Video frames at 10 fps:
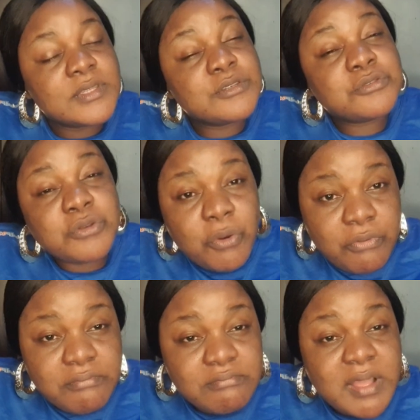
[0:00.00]

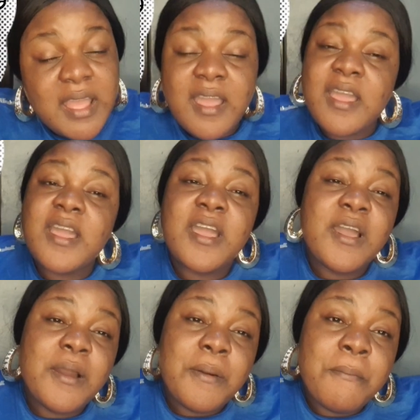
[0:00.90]
So,
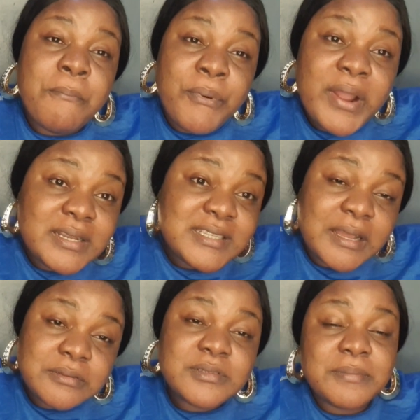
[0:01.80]
boiled
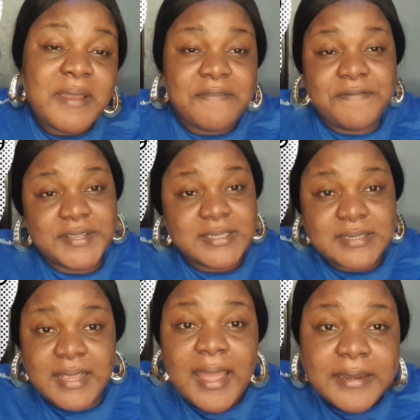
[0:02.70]
down to my first
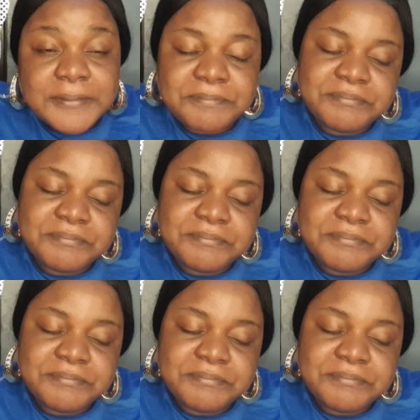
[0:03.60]
scan,